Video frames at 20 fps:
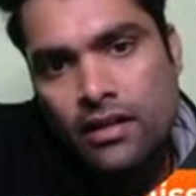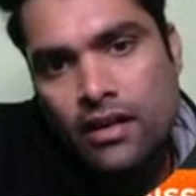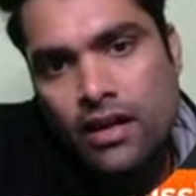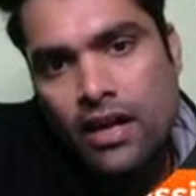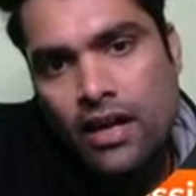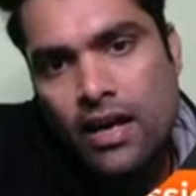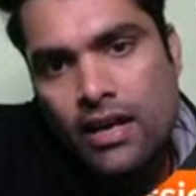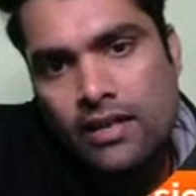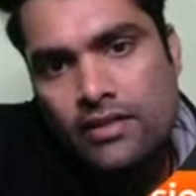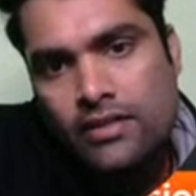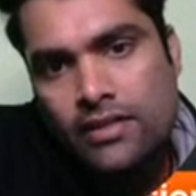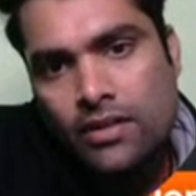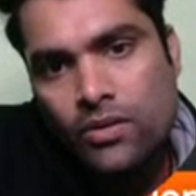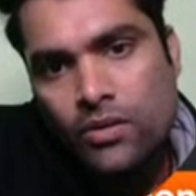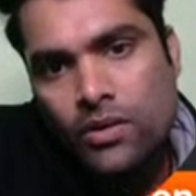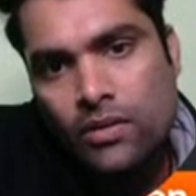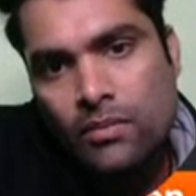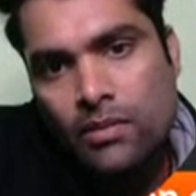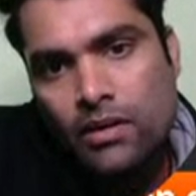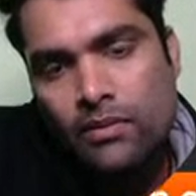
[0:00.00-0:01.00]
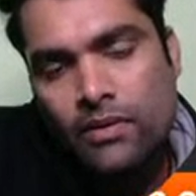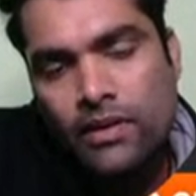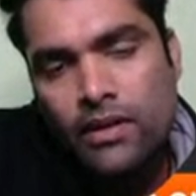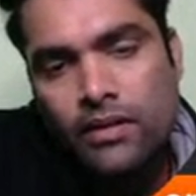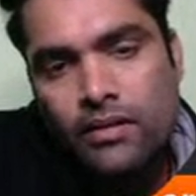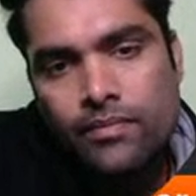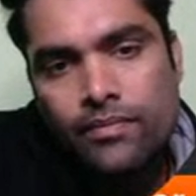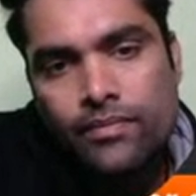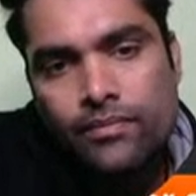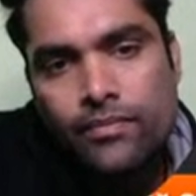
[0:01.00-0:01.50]

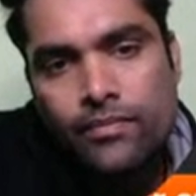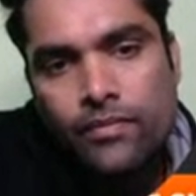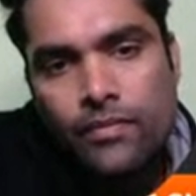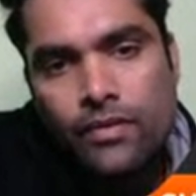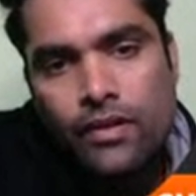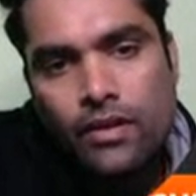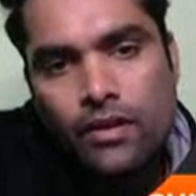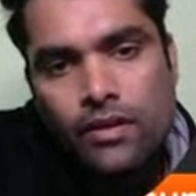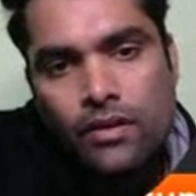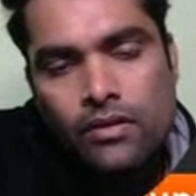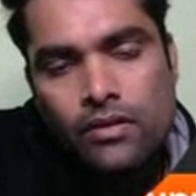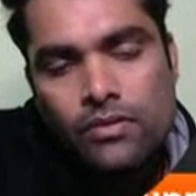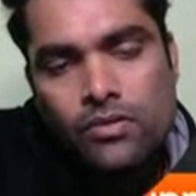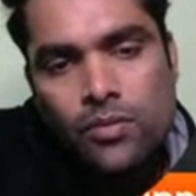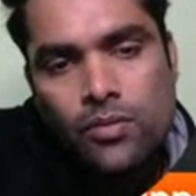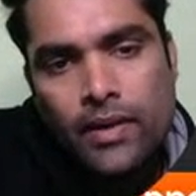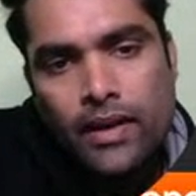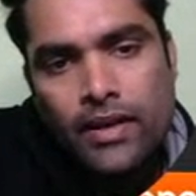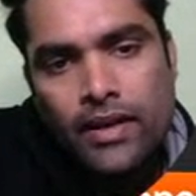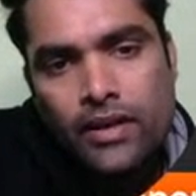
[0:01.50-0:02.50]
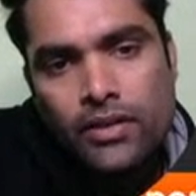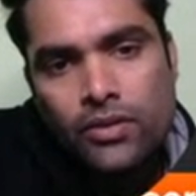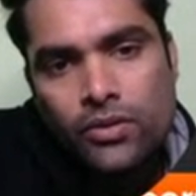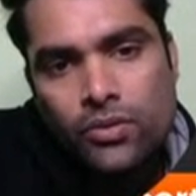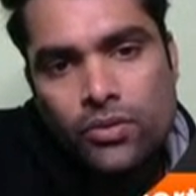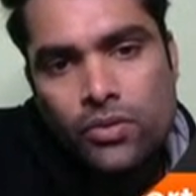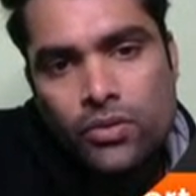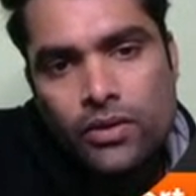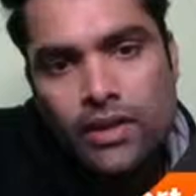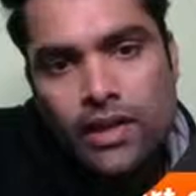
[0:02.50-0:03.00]
R011. So my dear,
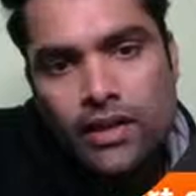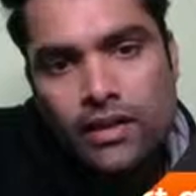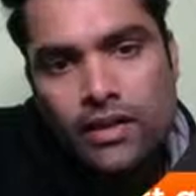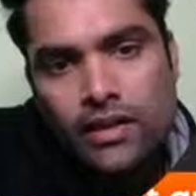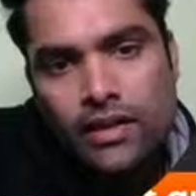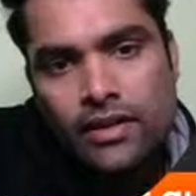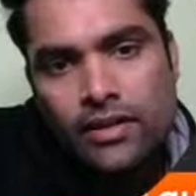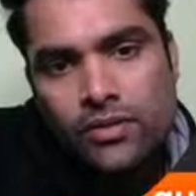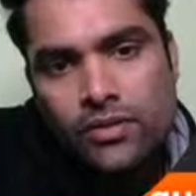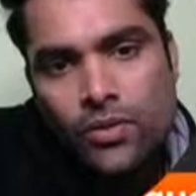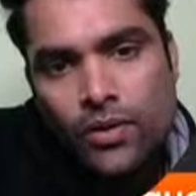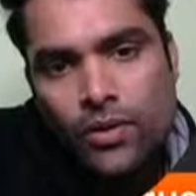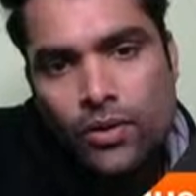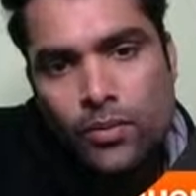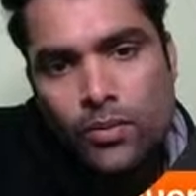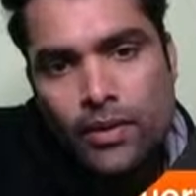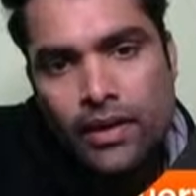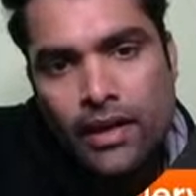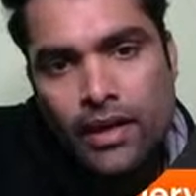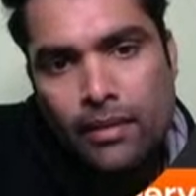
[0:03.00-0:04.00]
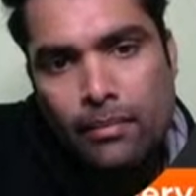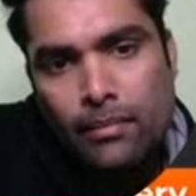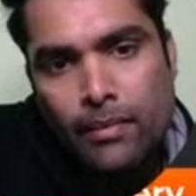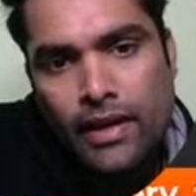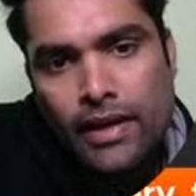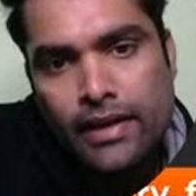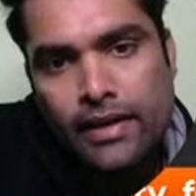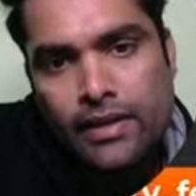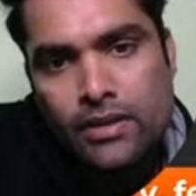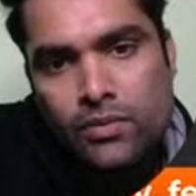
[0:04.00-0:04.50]
you know that it is going to be M
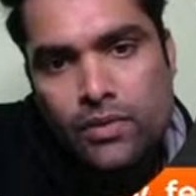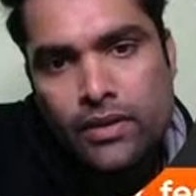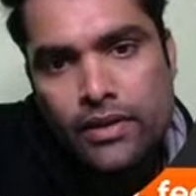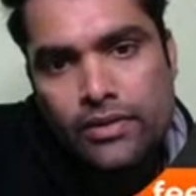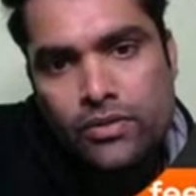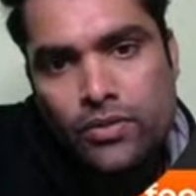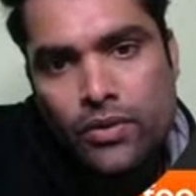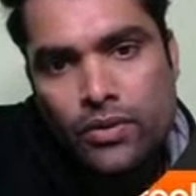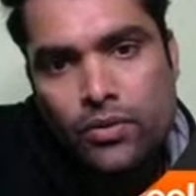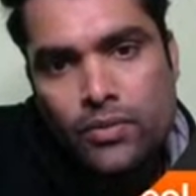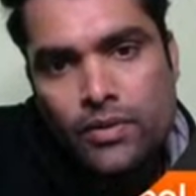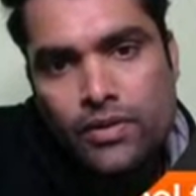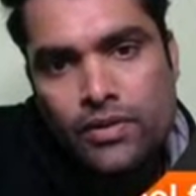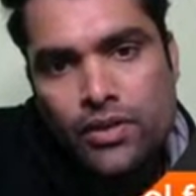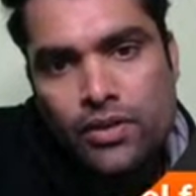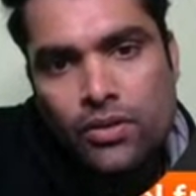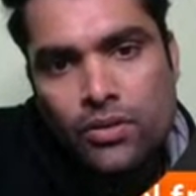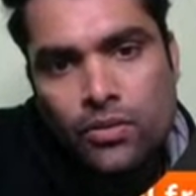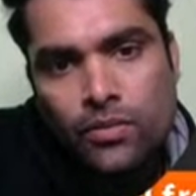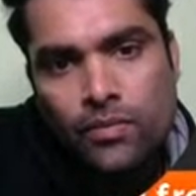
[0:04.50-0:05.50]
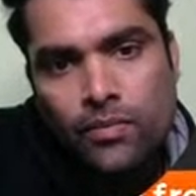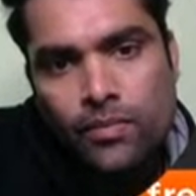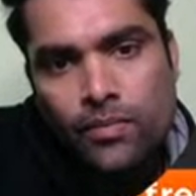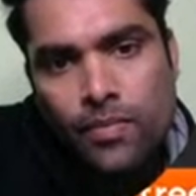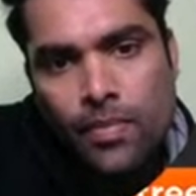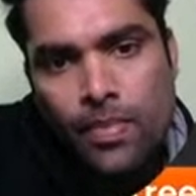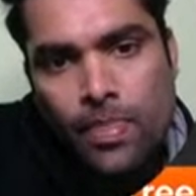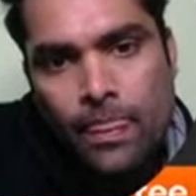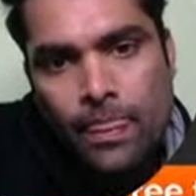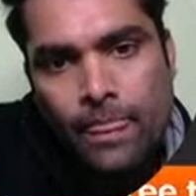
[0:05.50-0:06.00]
minus 1 is going to be 0.
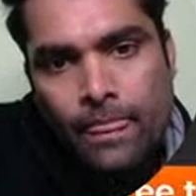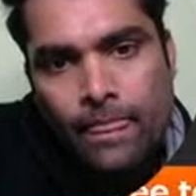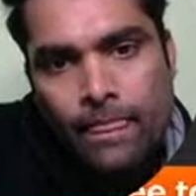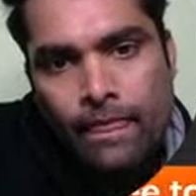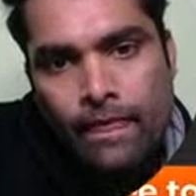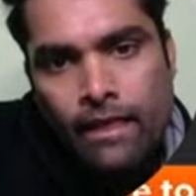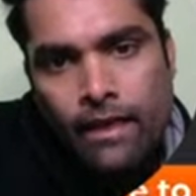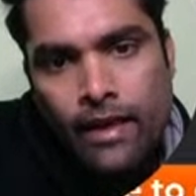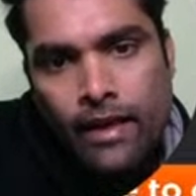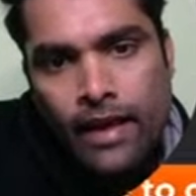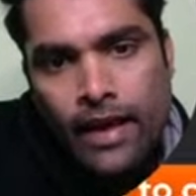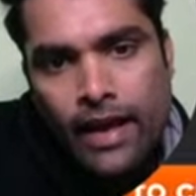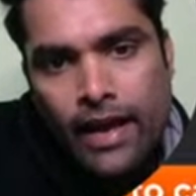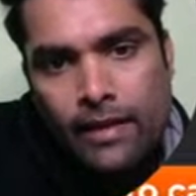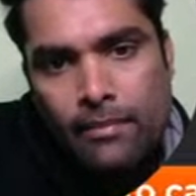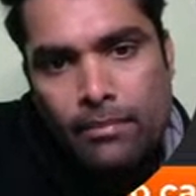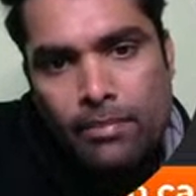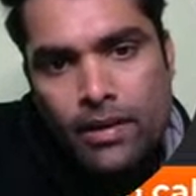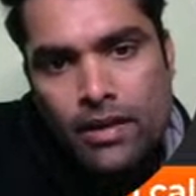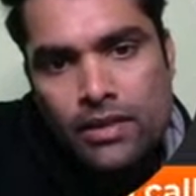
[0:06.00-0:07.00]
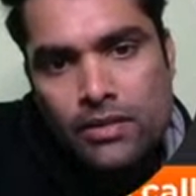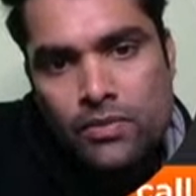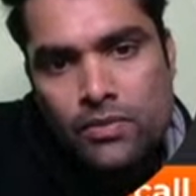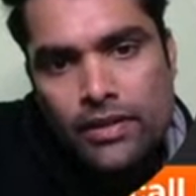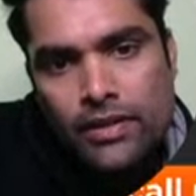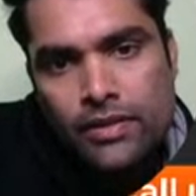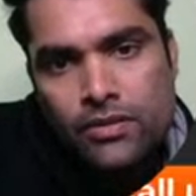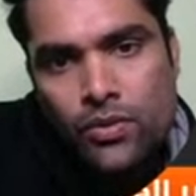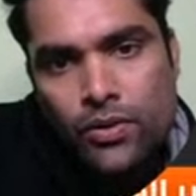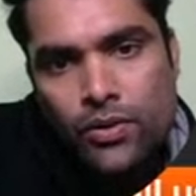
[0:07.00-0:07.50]
N plus
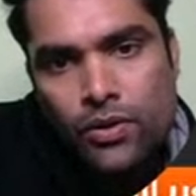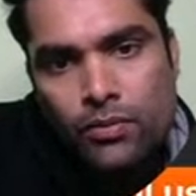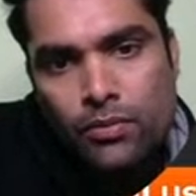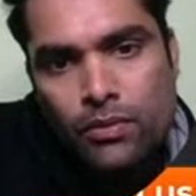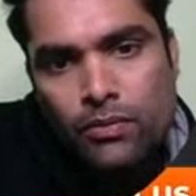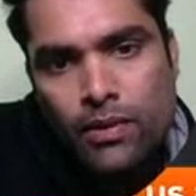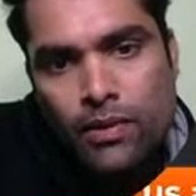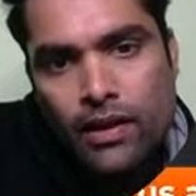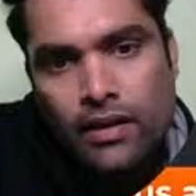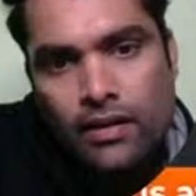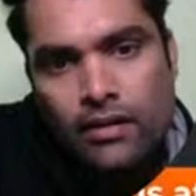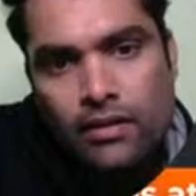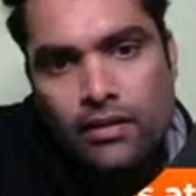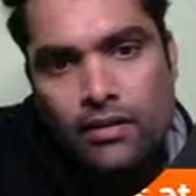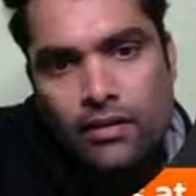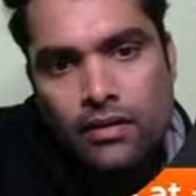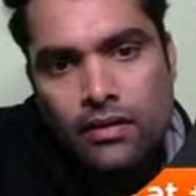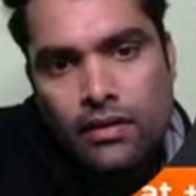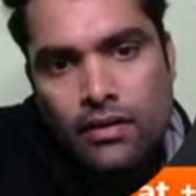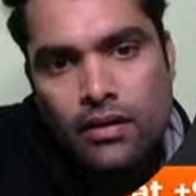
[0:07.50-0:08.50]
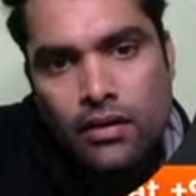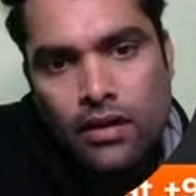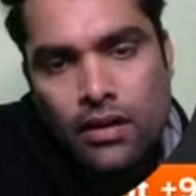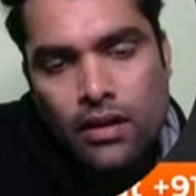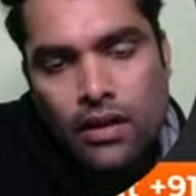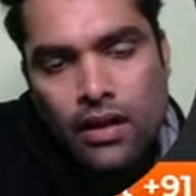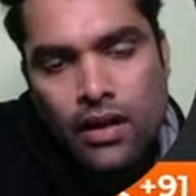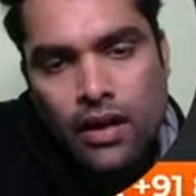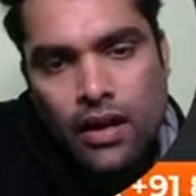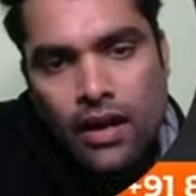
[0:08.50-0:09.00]
1 is going to be 1.
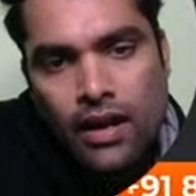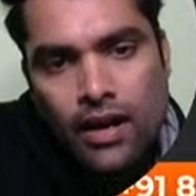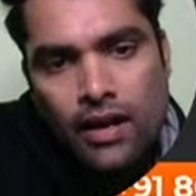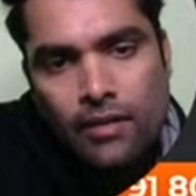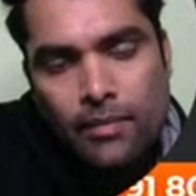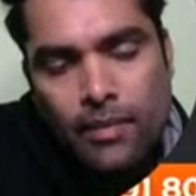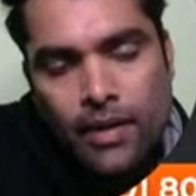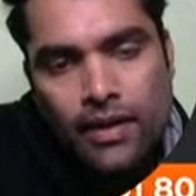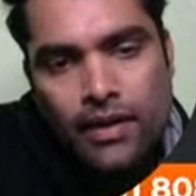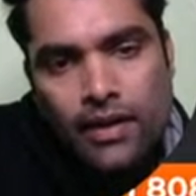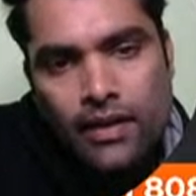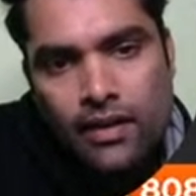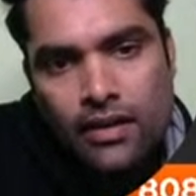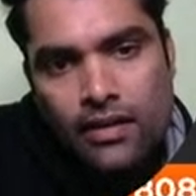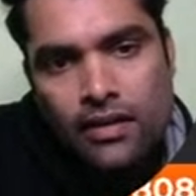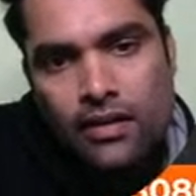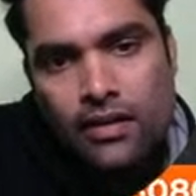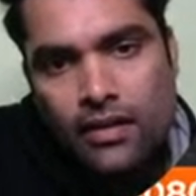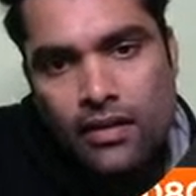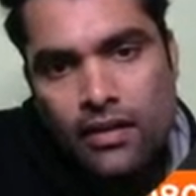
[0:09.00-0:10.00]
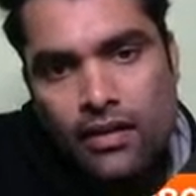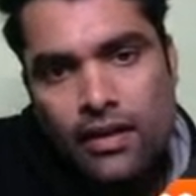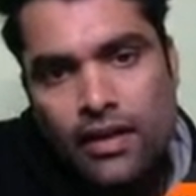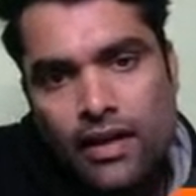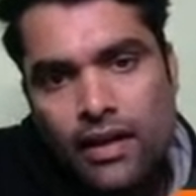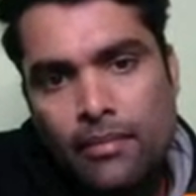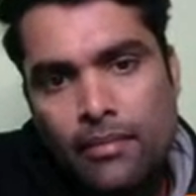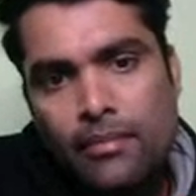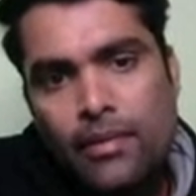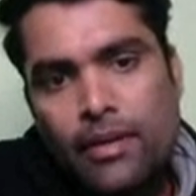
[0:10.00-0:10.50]
And my dear,
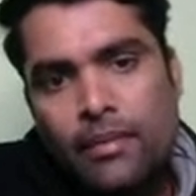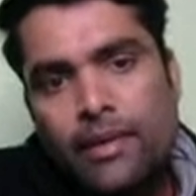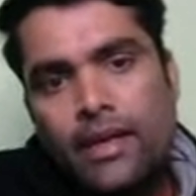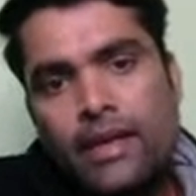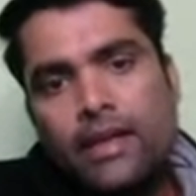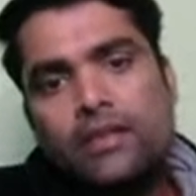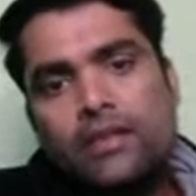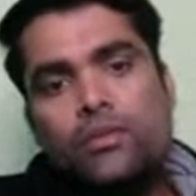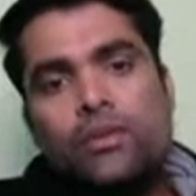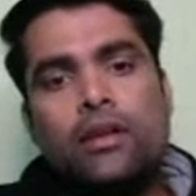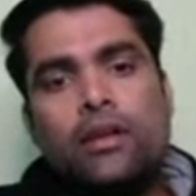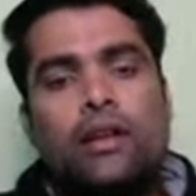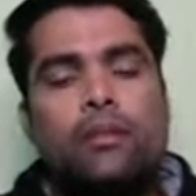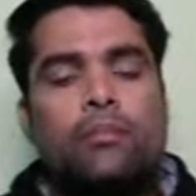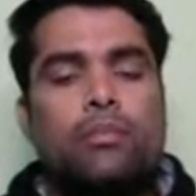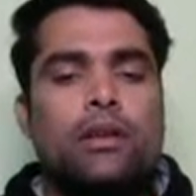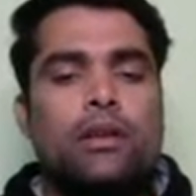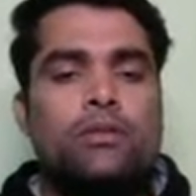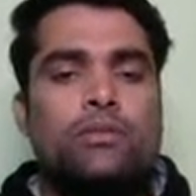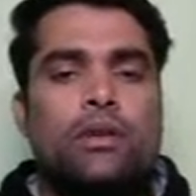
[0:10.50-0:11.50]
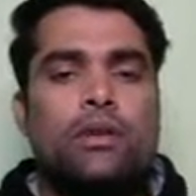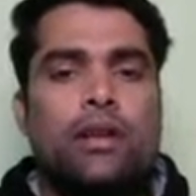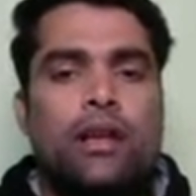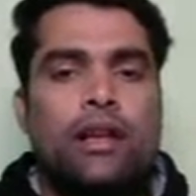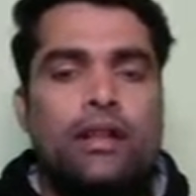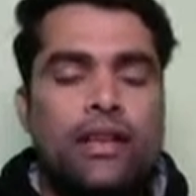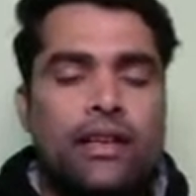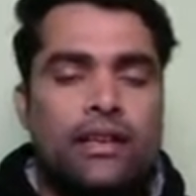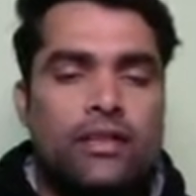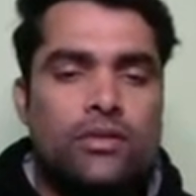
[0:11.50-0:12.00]
M minus 1, N plus 1,
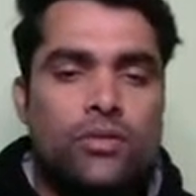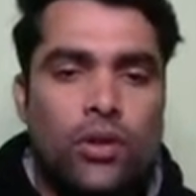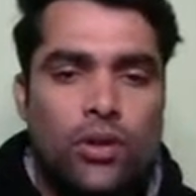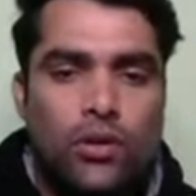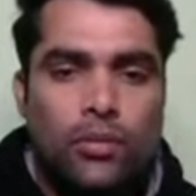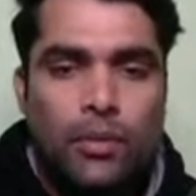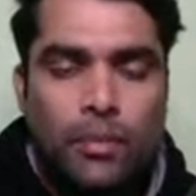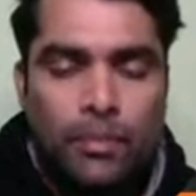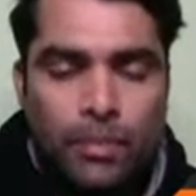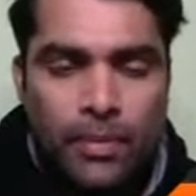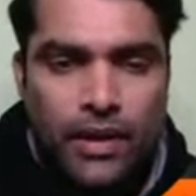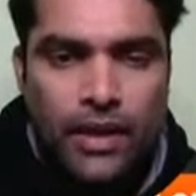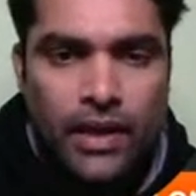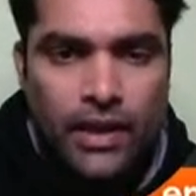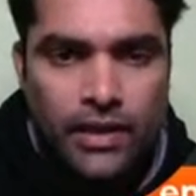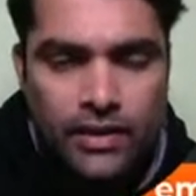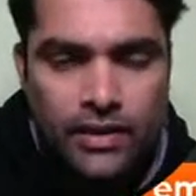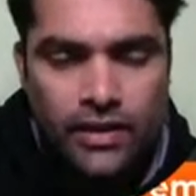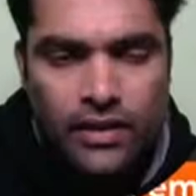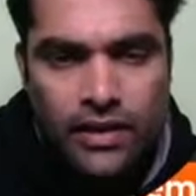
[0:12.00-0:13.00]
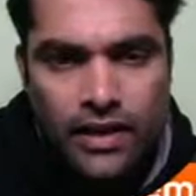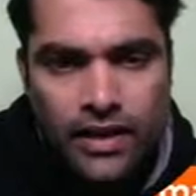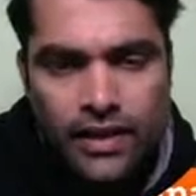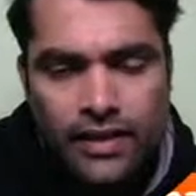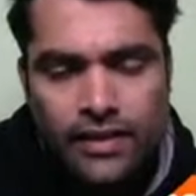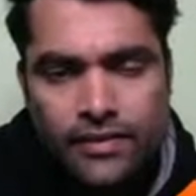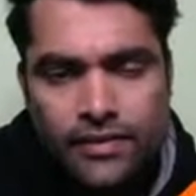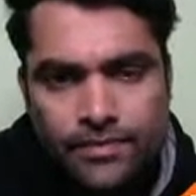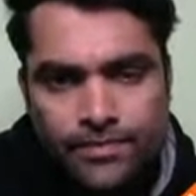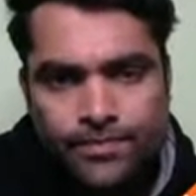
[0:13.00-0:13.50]
and that is going to be P, I think,
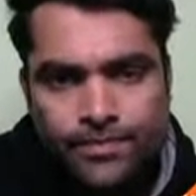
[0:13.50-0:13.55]
right?